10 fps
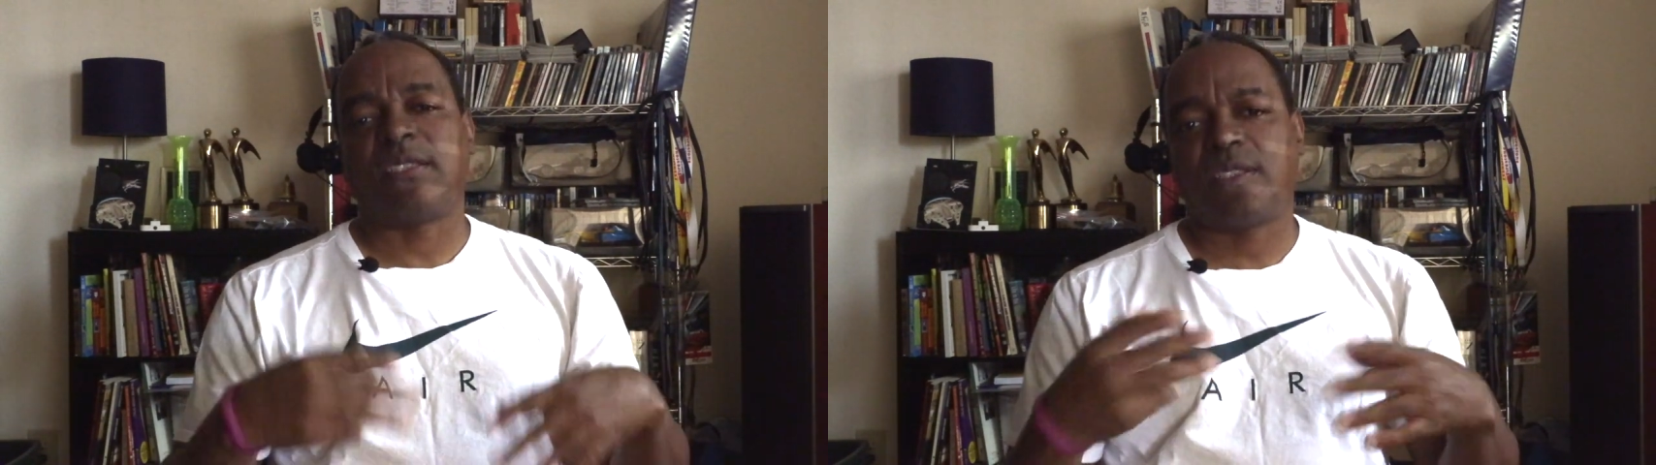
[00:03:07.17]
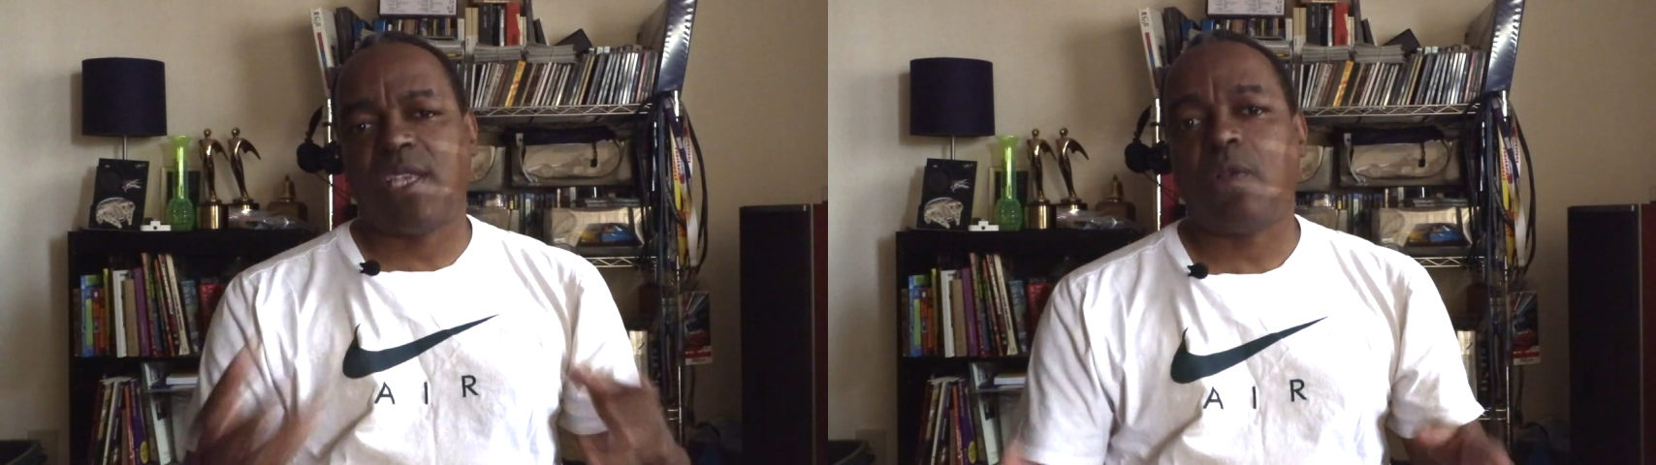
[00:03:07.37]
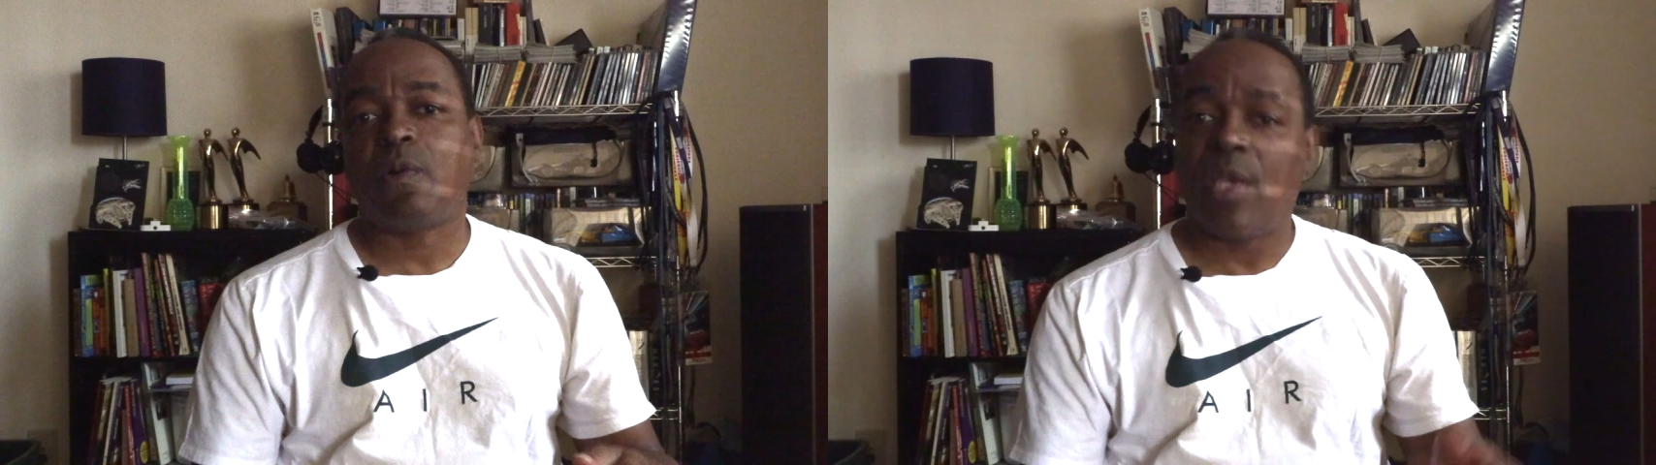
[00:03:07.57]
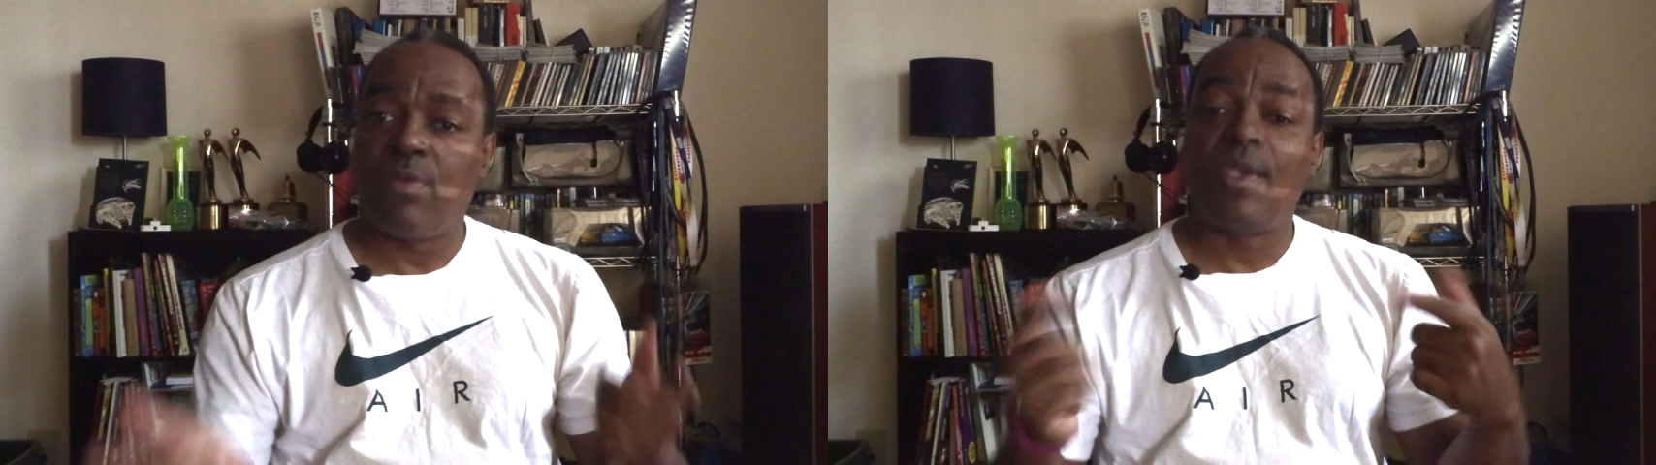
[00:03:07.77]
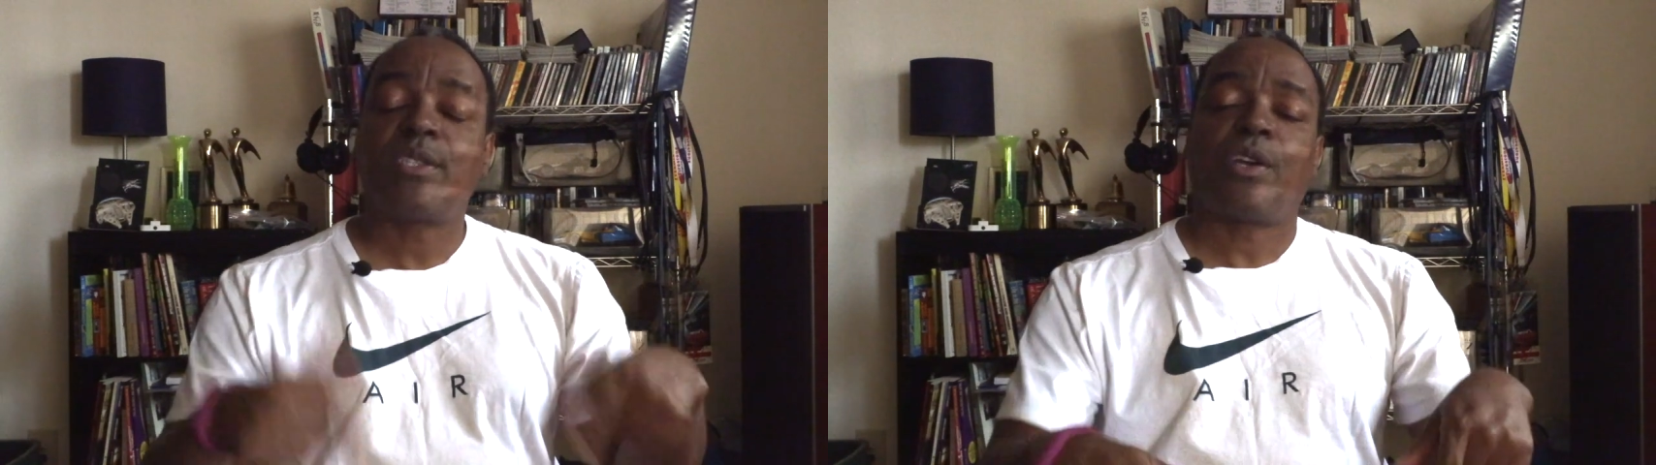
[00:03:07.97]
single
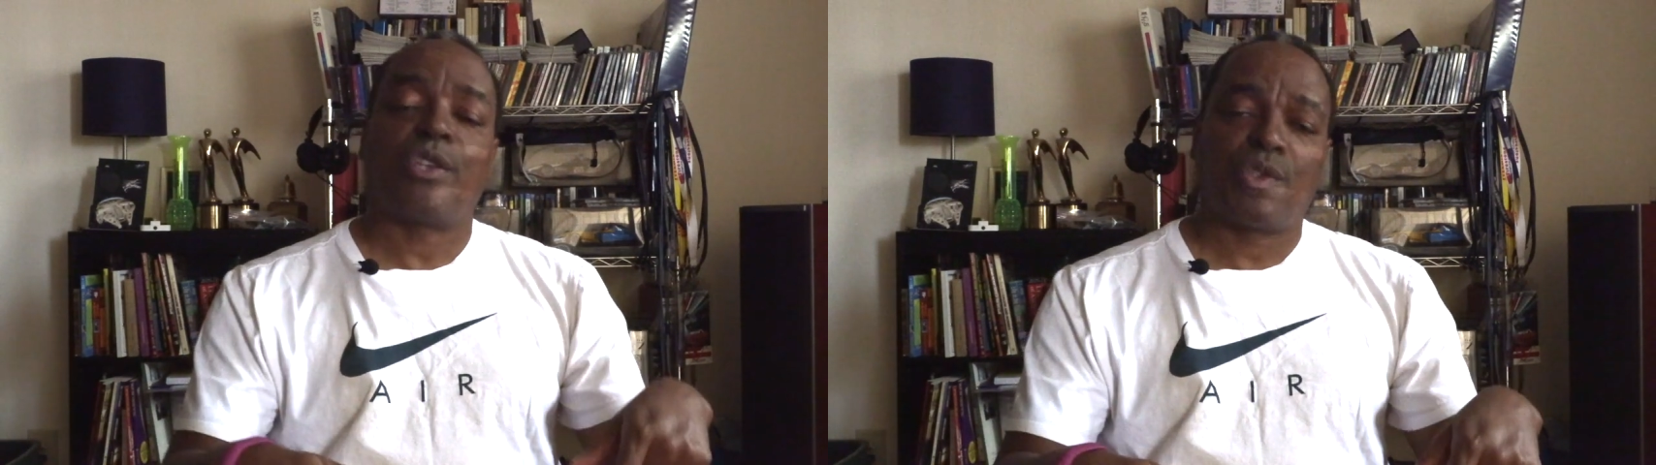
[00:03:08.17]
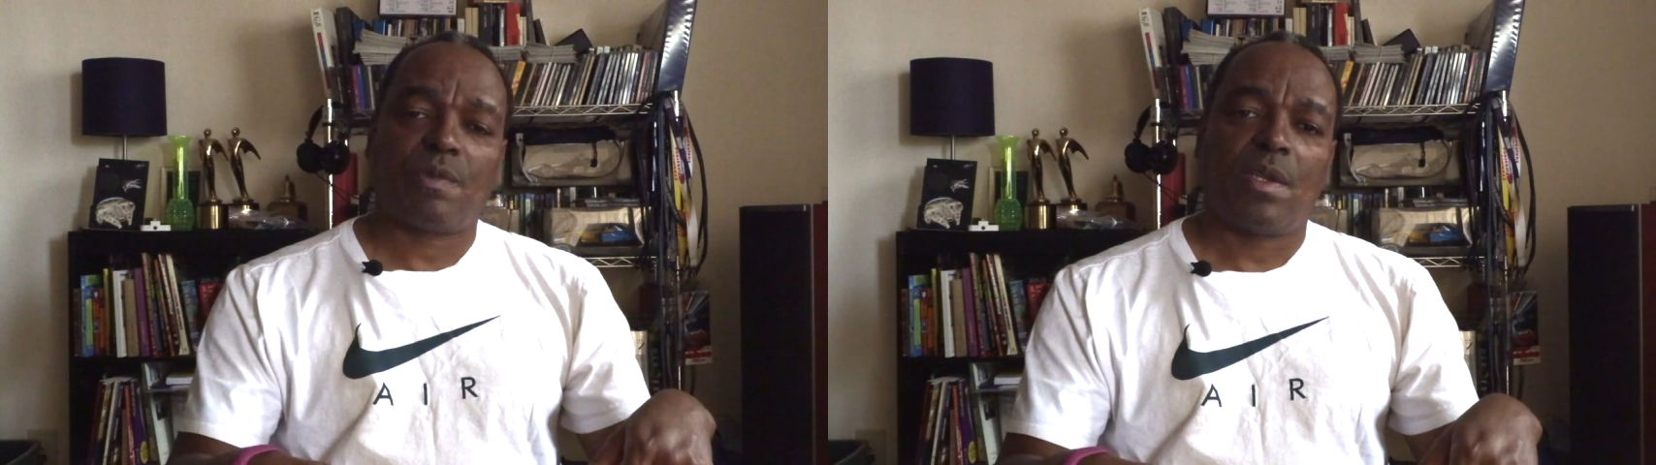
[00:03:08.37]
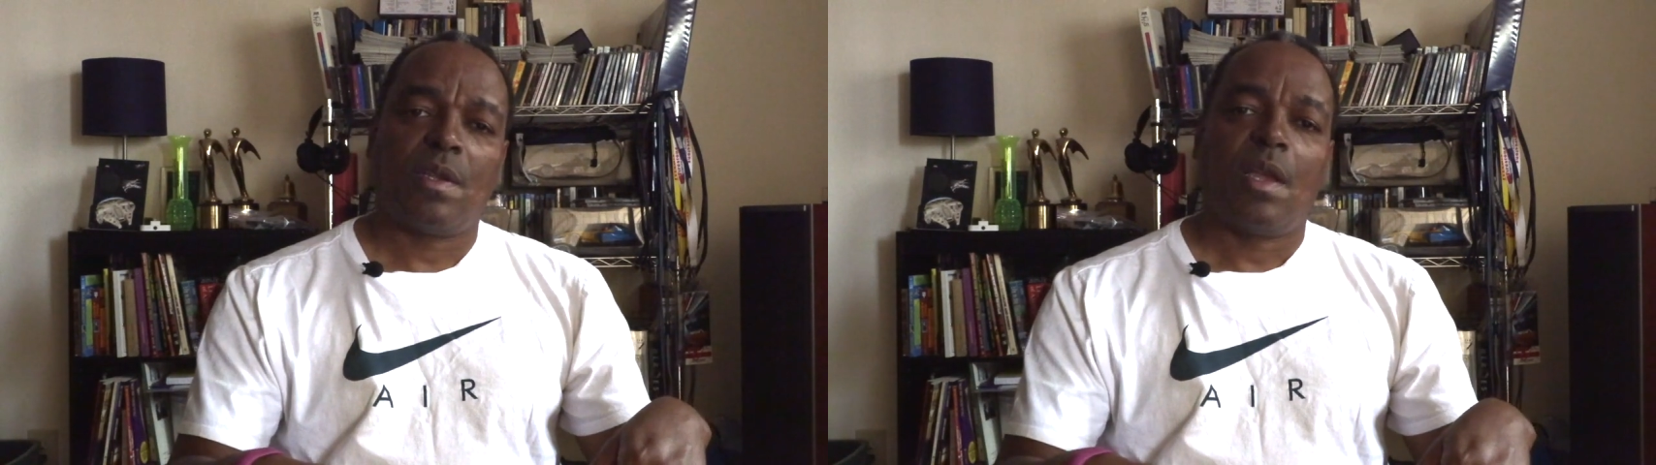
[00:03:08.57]
in this country.